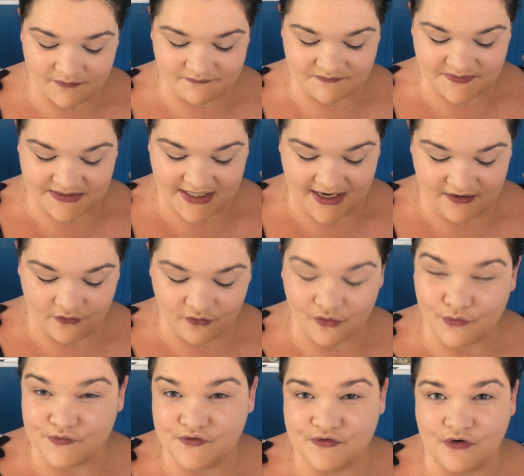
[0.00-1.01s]
layer
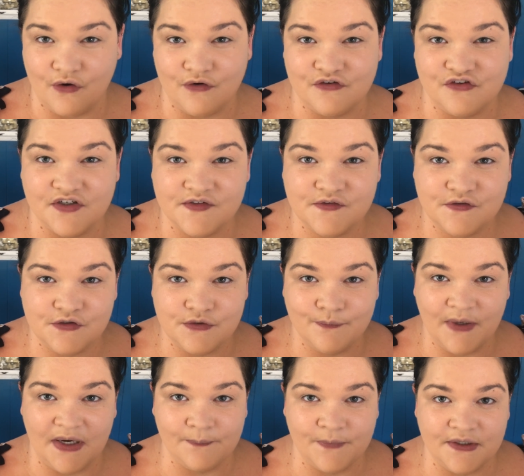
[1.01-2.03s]
or so just to
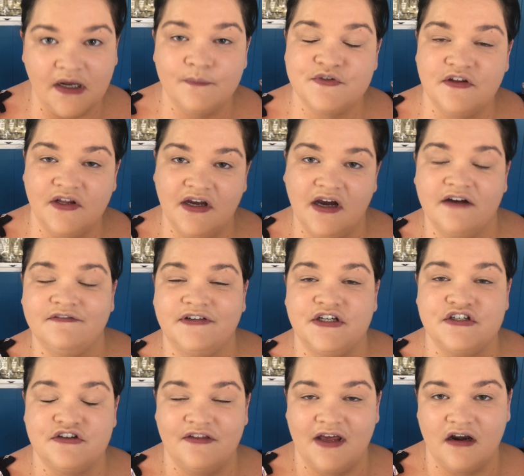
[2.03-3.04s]
pump it up to the
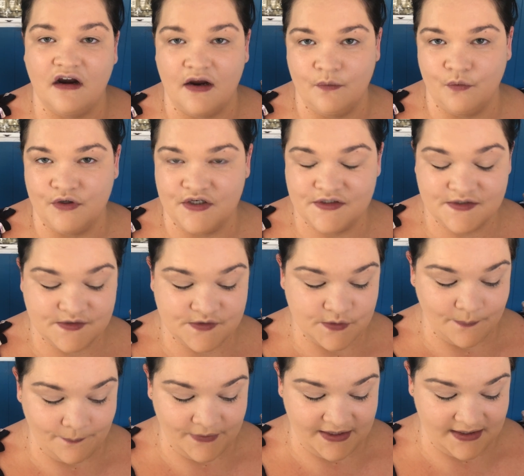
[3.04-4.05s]
coverage that I want it to
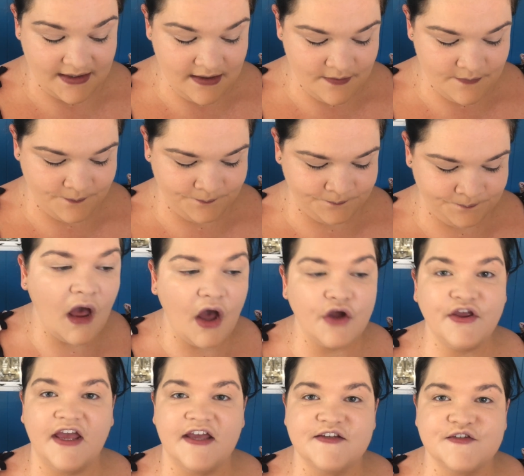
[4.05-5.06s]
be.
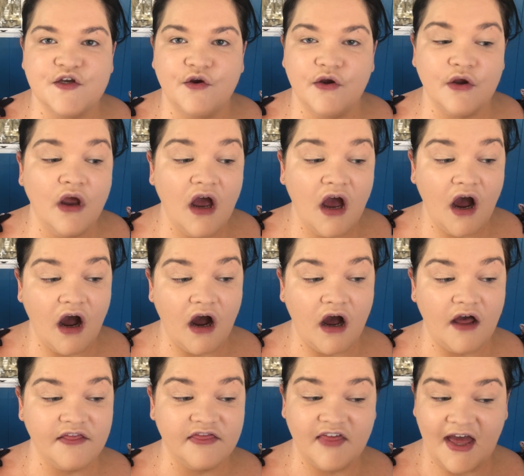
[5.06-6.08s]
Okay, so
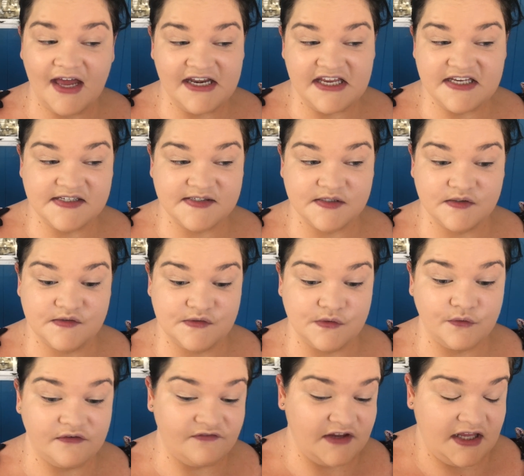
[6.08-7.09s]
that is
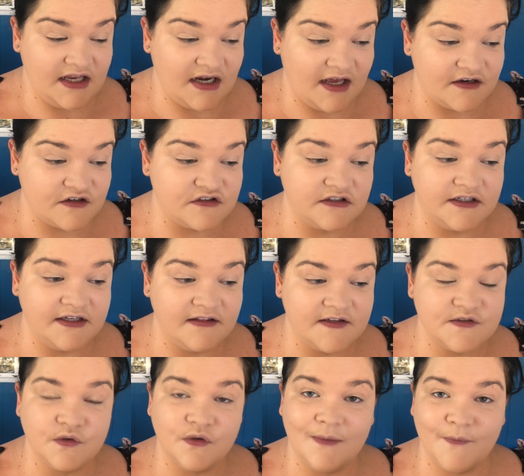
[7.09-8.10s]
sort of it actually.
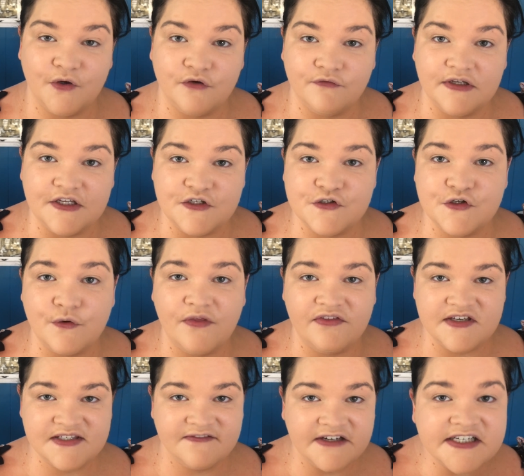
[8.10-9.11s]
That's all I'm going to really do.
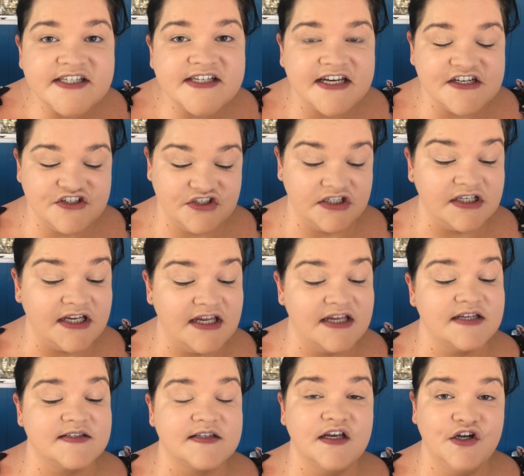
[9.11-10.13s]
This foundation
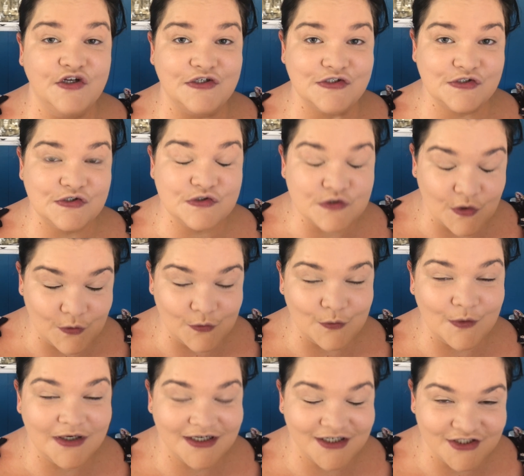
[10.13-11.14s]
is
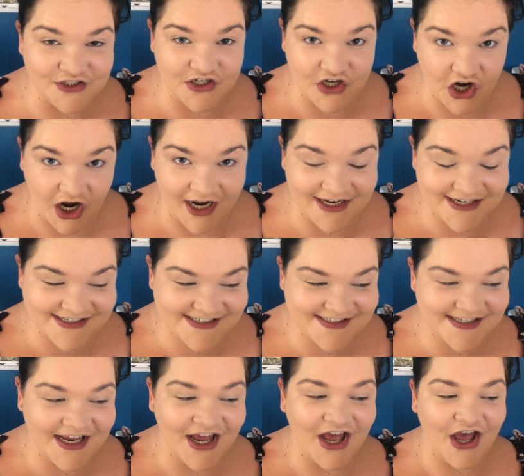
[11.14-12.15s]
so
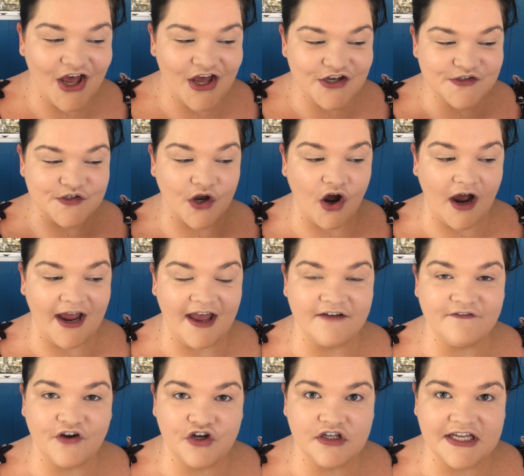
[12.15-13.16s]
nice. So I
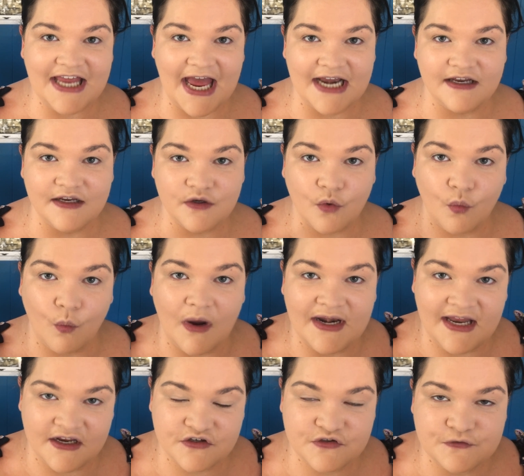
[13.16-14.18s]
have only added 1
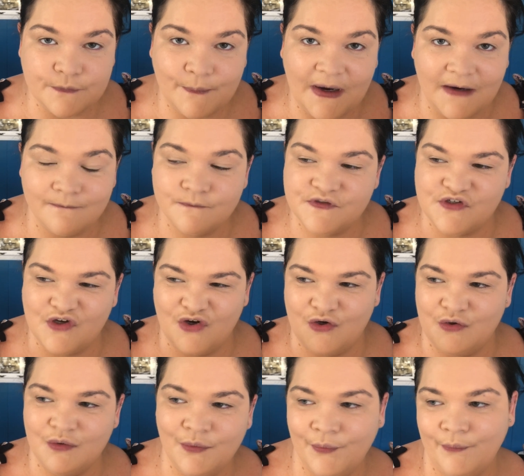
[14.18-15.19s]
extra pump, so